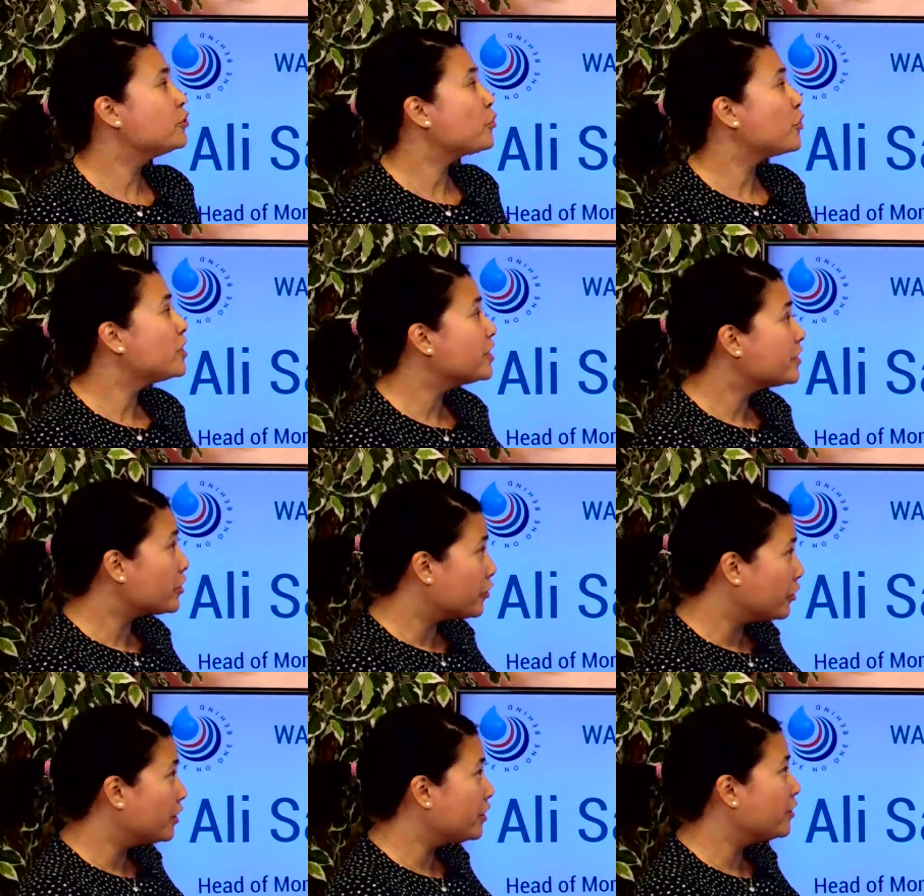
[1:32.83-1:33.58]
joined us
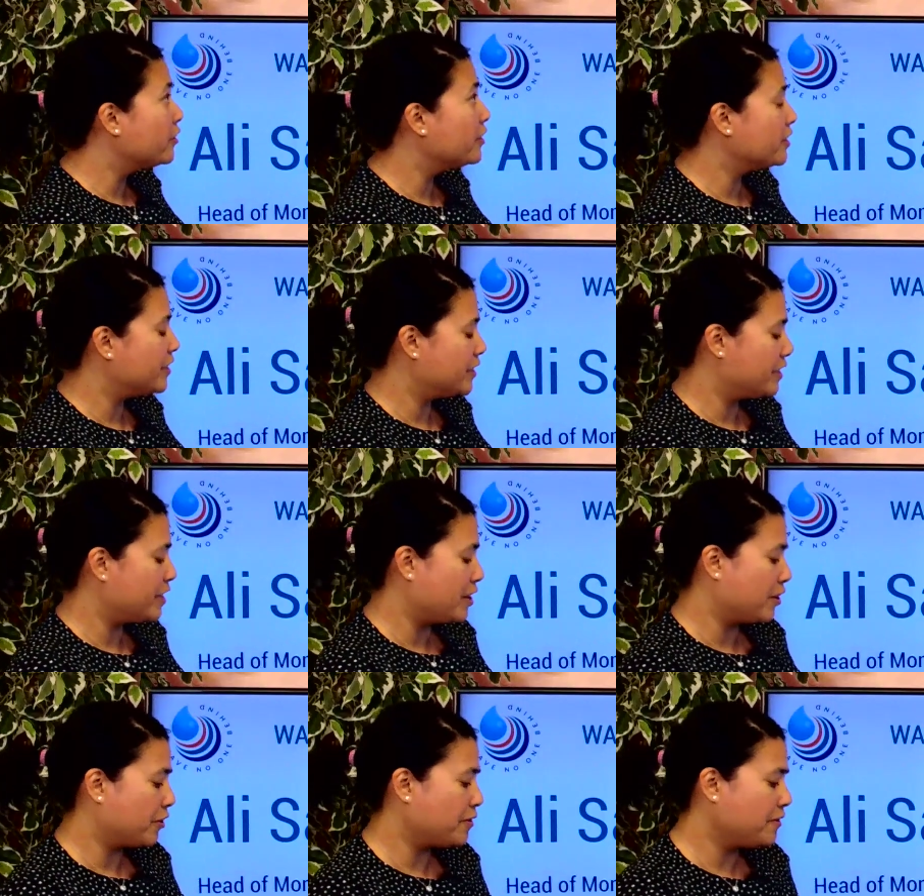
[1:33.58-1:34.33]
earlier this
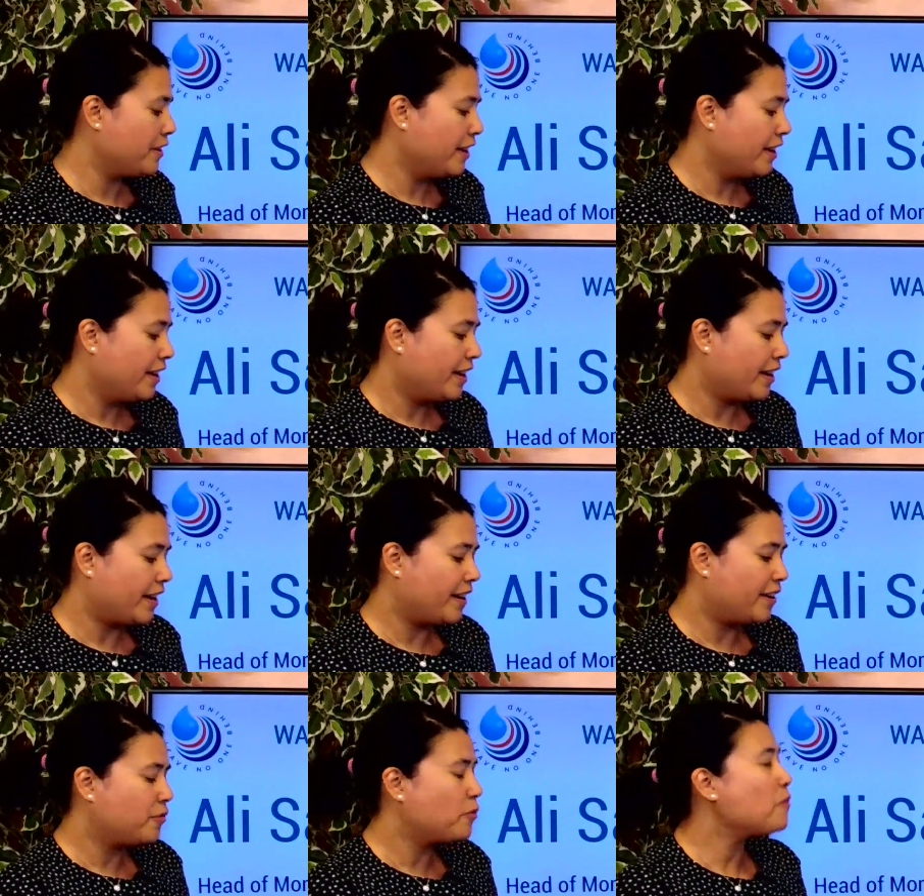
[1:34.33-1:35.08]
year.
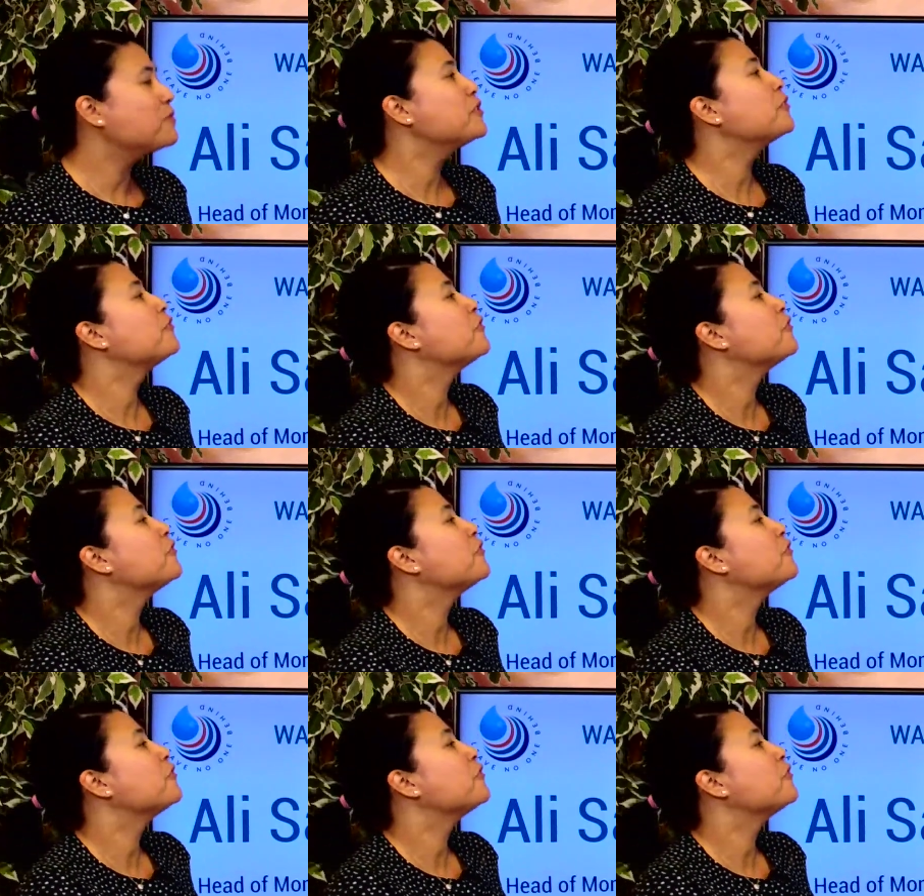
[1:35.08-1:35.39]
Uh, what was your